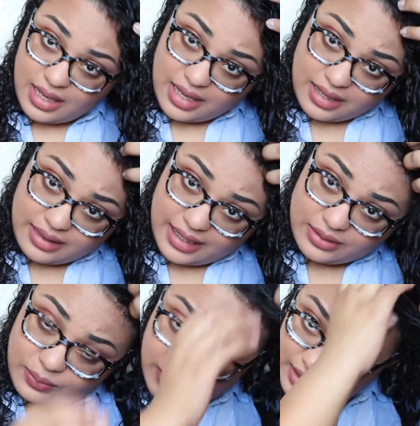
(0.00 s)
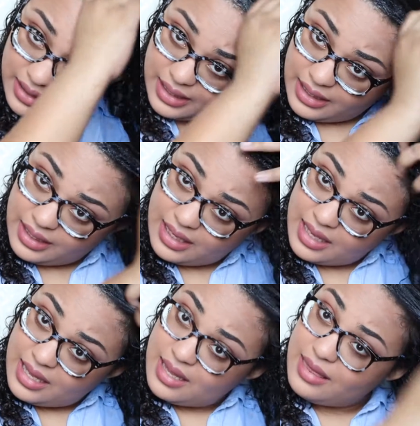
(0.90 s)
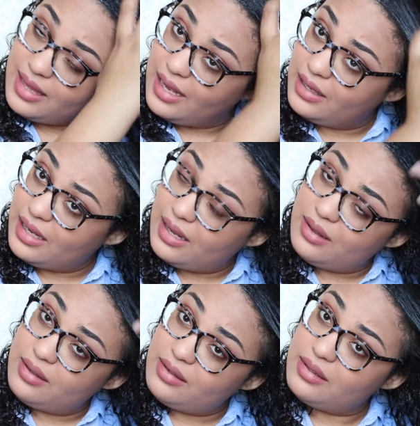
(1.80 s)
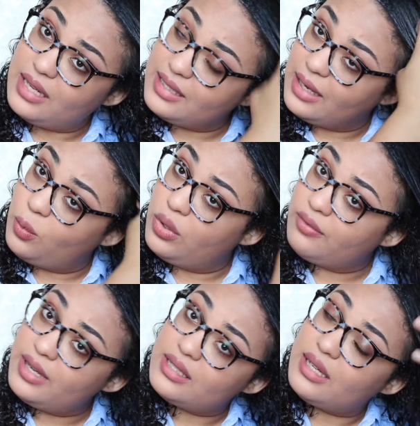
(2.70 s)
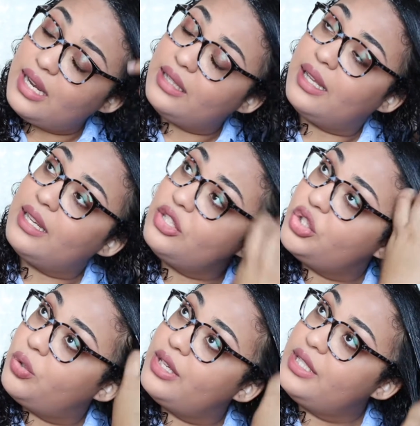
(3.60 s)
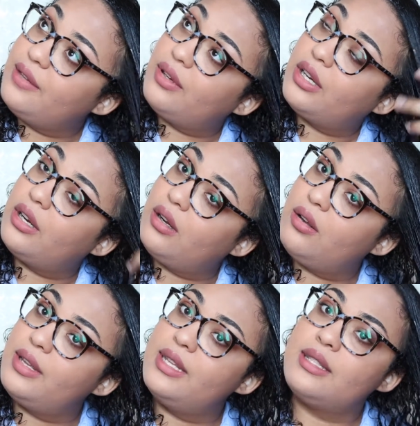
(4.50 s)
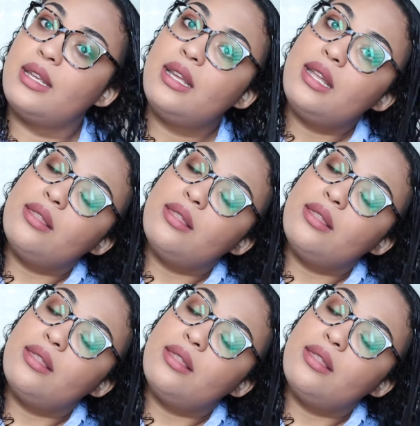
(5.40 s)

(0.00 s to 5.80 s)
And that's one thing that's like one reason I enjoy DEVACURL is